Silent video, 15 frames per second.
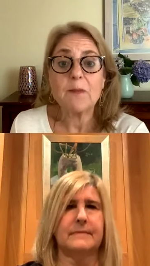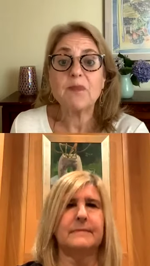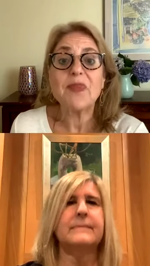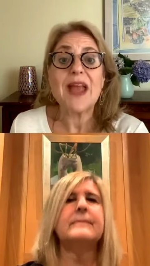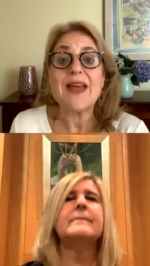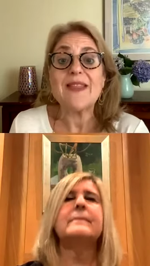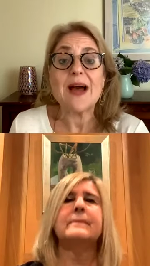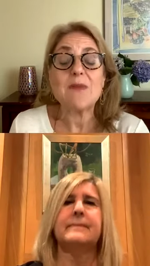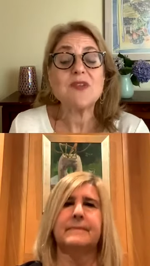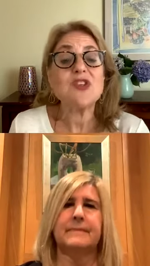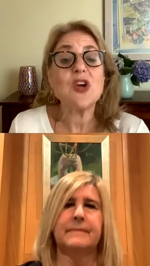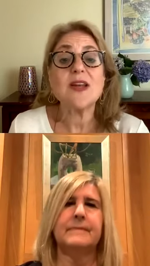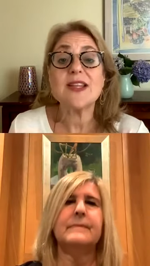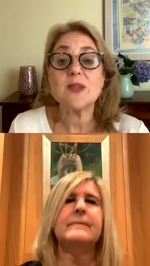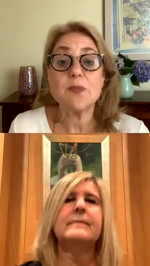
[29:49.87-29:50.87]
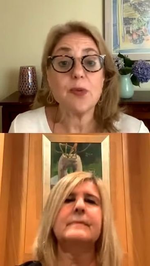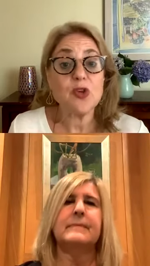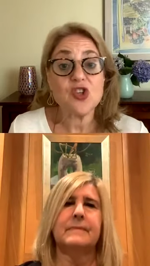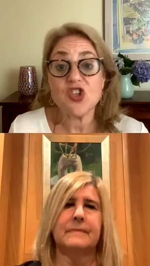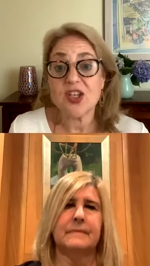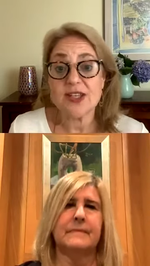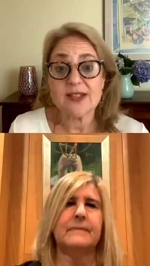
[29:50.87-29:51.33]
Speaker 1: And I'm sorry, that's
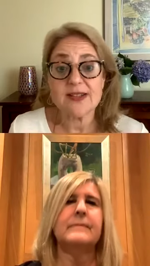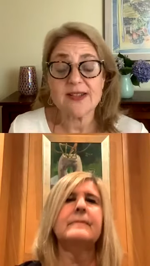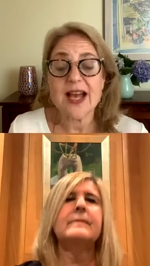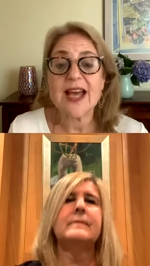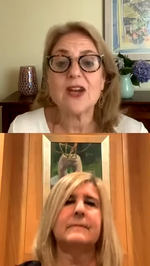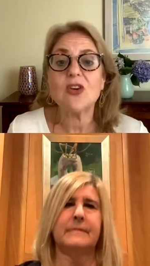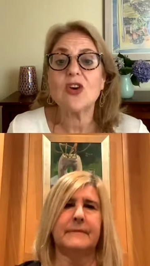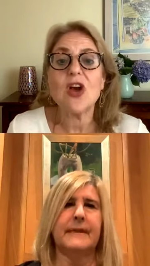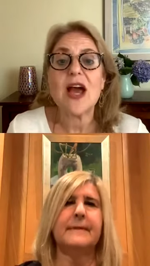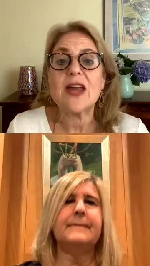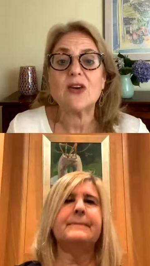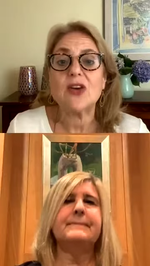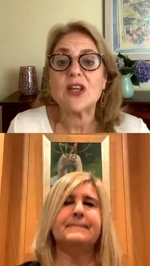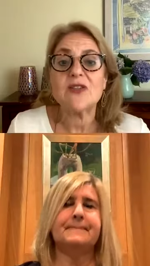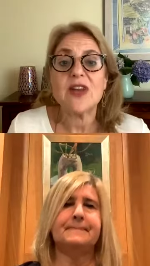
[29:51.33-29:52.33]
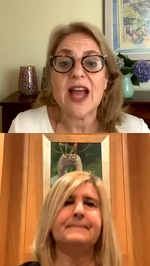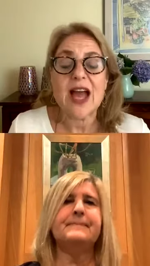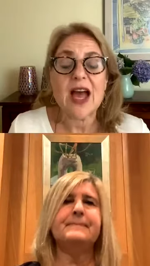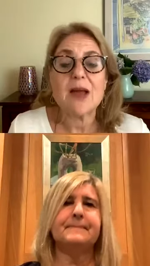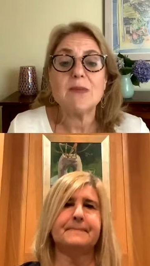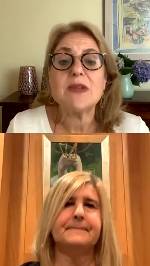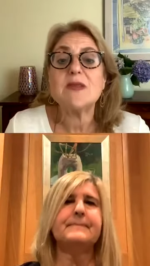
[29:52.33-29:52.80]
bullshit. I don't know. I don't even have,
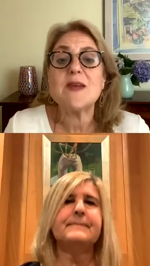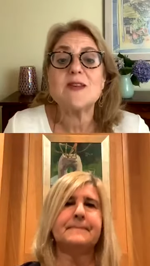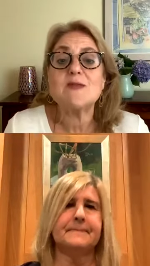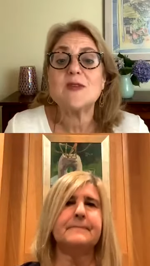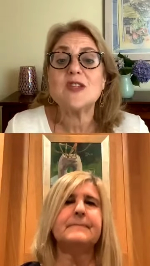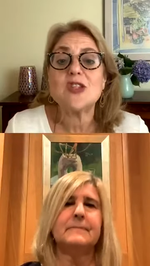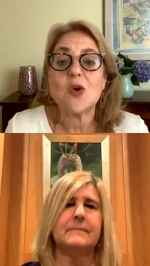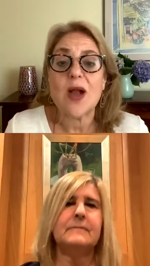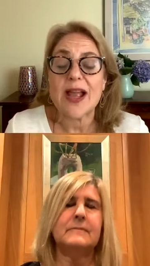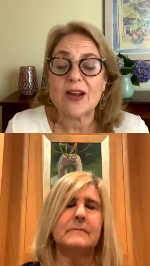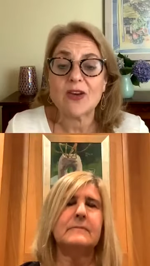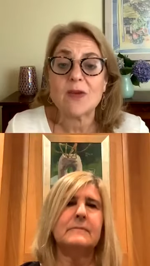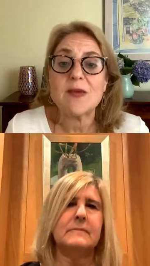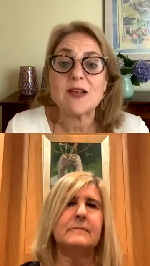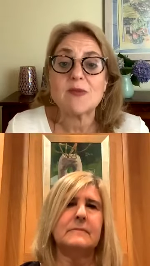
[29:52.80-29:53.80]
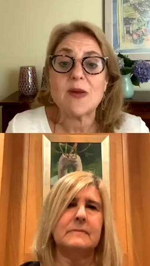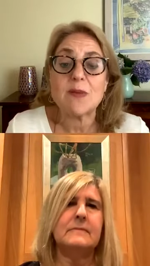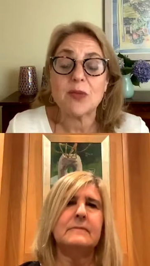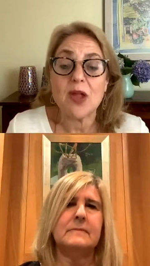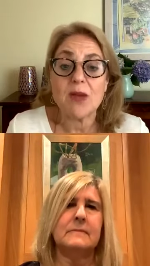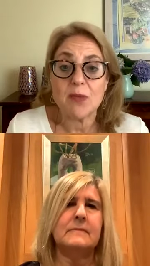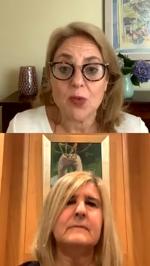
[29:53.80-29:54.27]
it makes me so angry. It makes my
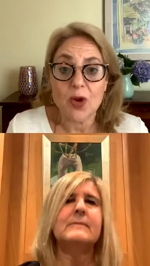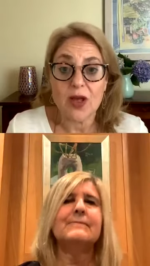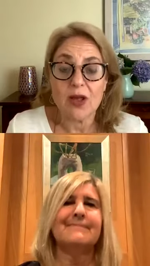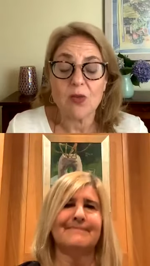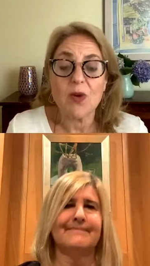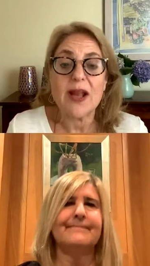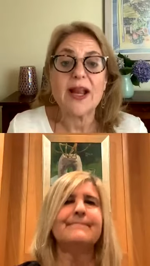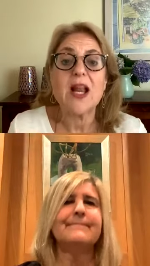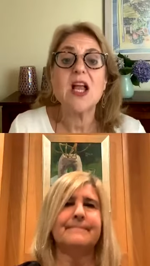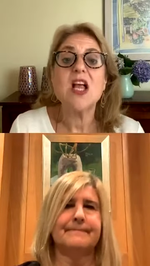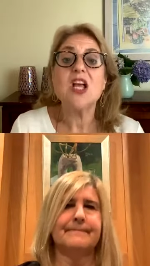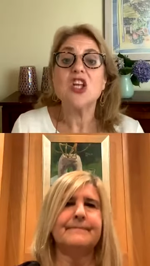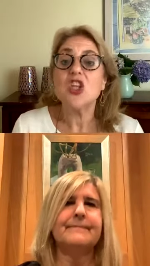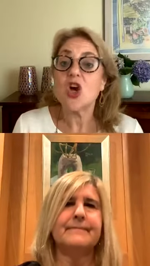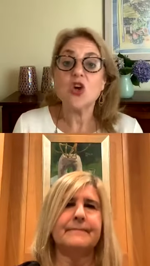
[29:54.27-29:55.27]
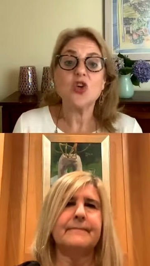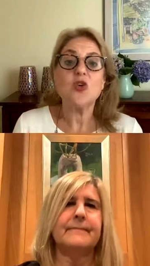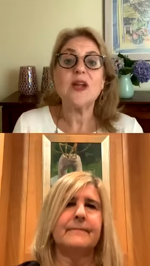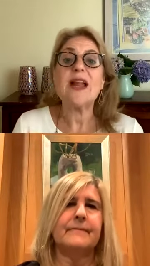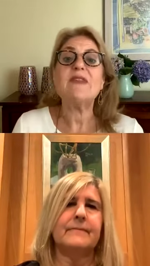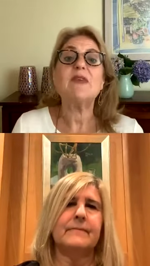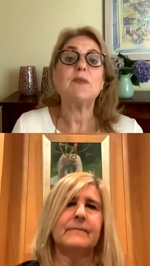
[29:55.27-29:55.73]
blood boil, right? No, you can
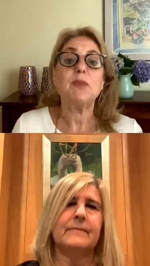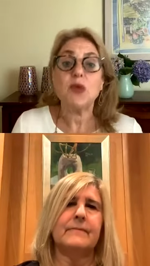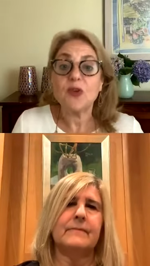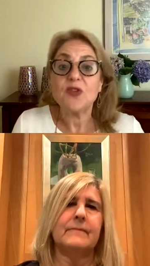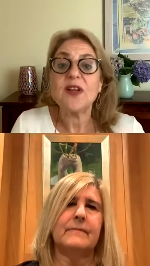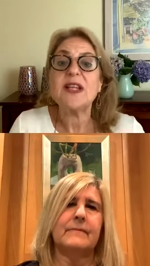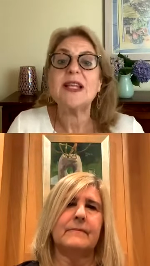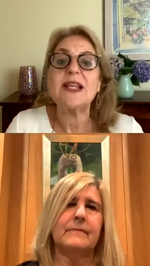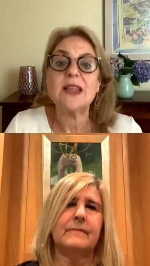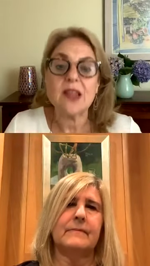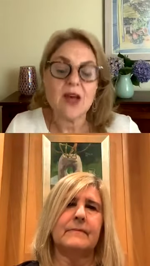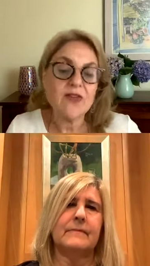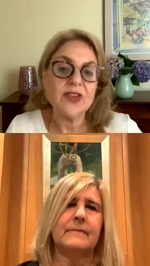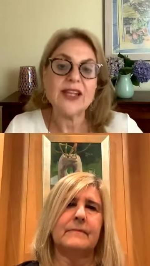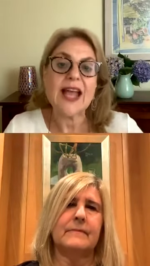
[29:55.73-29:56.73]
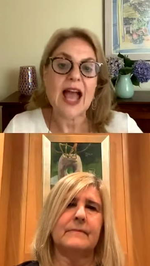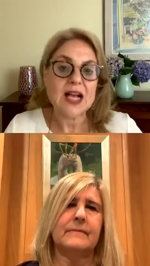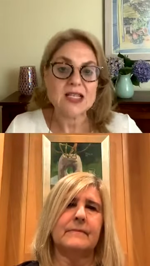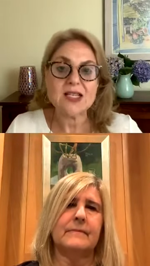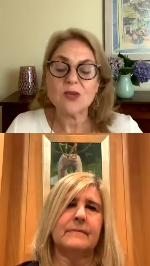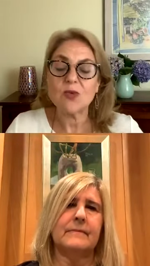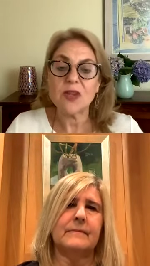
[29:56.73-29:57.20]
have a perfectly lovely,
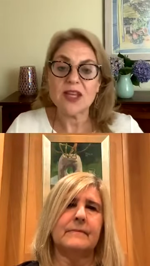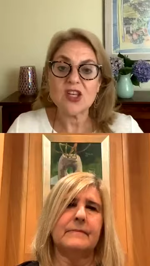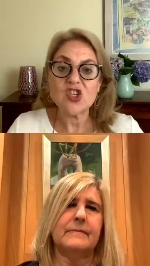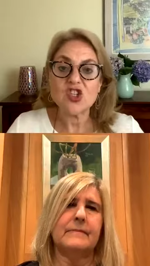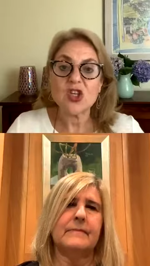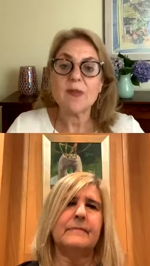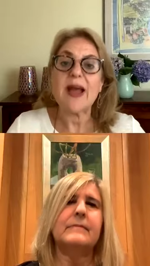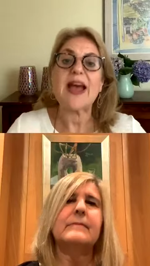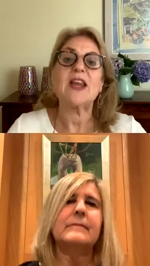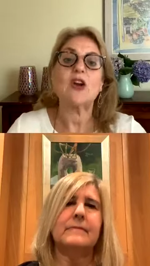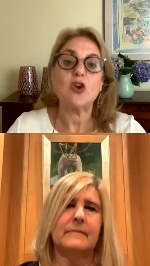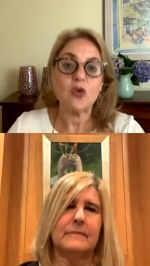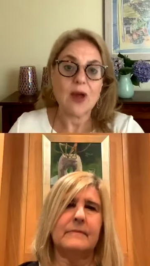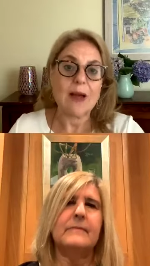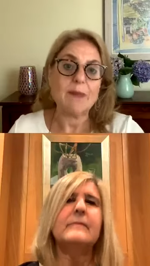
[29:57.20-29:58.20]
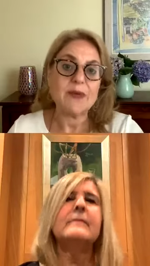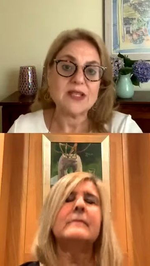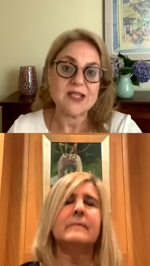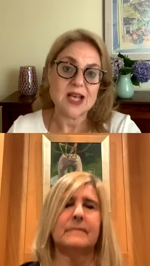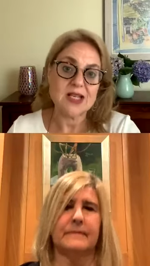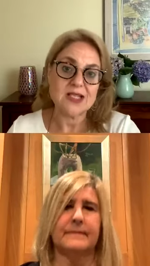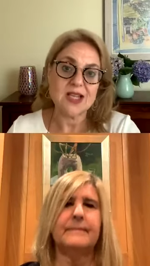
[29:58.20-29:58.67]
excellent relationship and a crappy
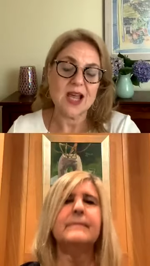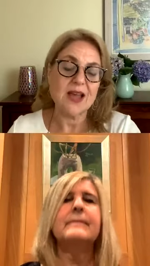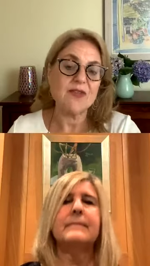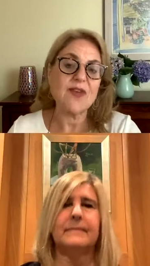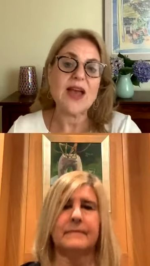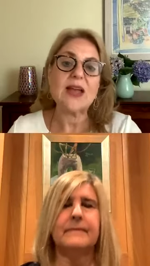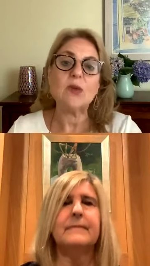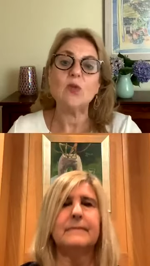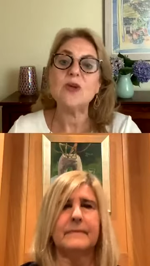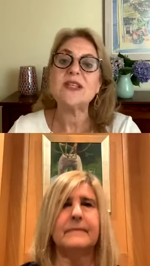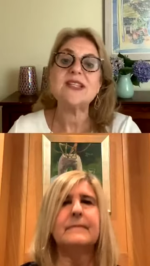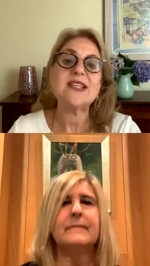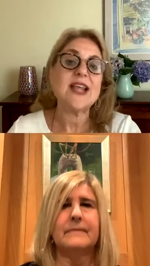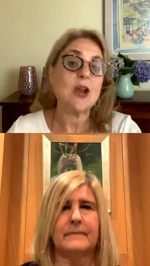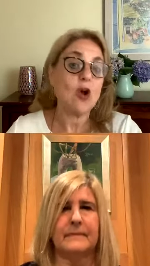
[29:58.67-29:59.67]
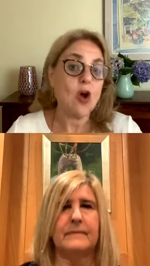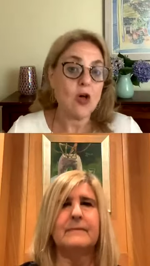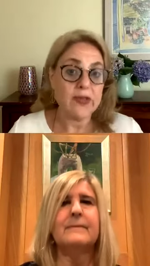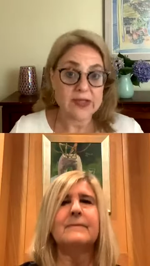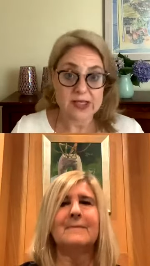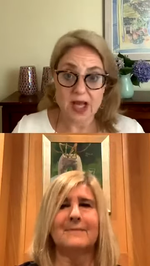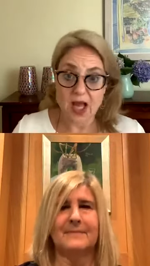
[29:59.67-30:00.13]
sex life. And we see that all
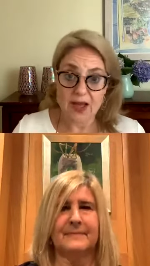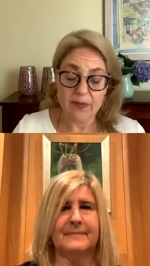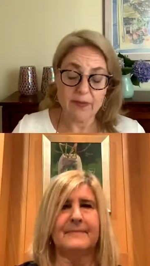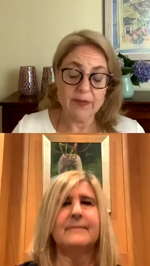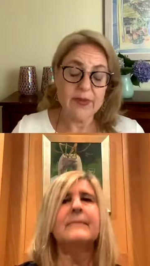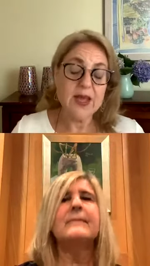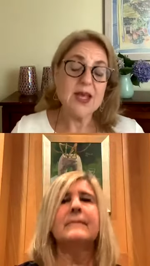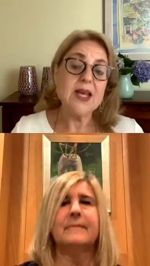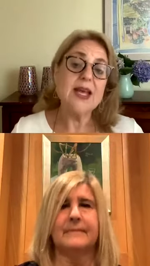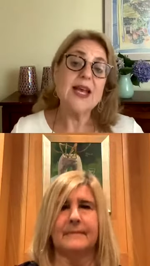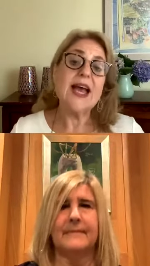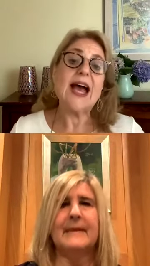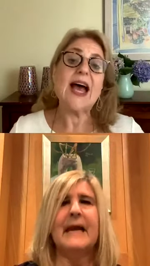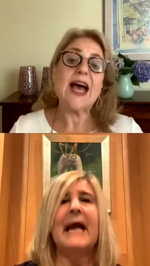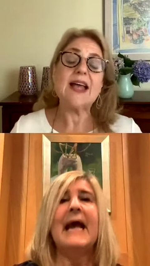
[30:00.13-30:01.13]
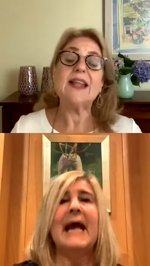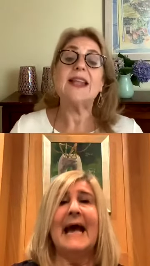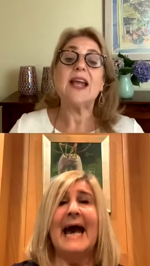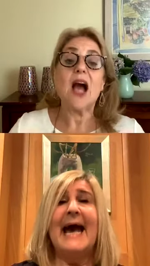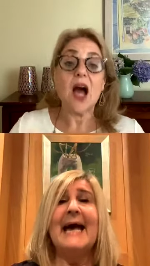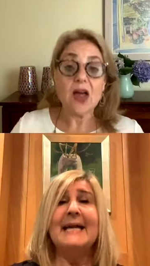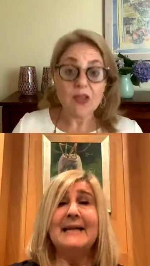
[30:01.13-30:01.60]
the time. And the
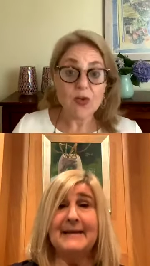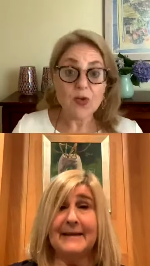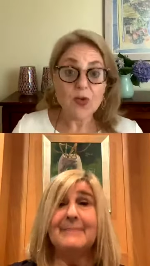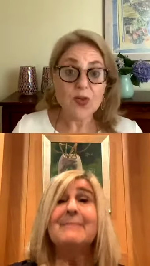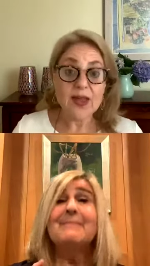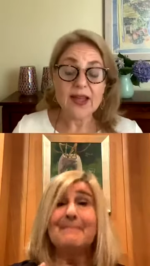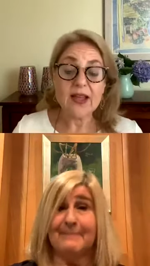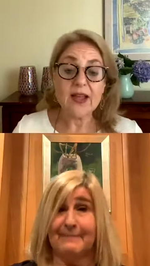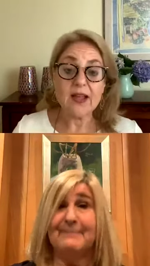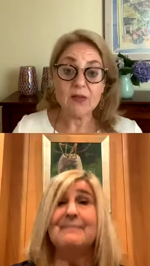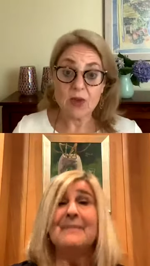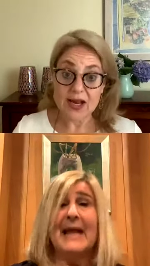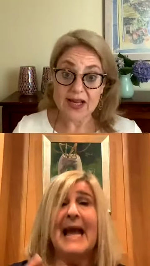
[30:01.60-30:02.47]
and, other thing, right?